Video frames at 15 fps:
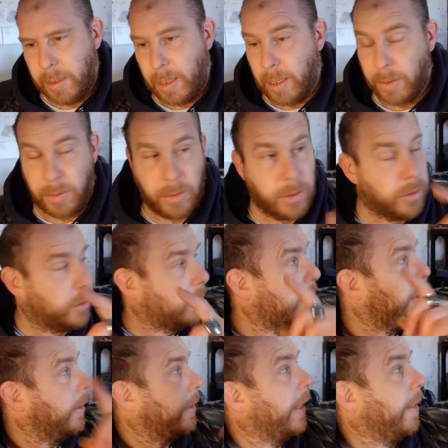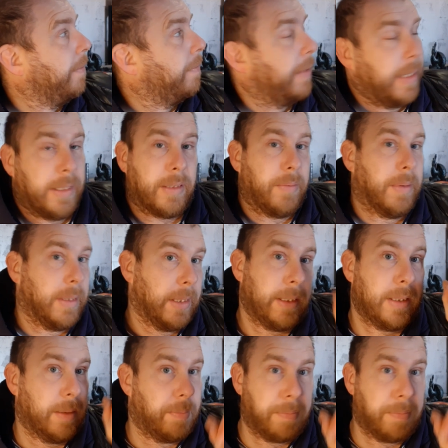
I'm going to use a Silent King for this because this is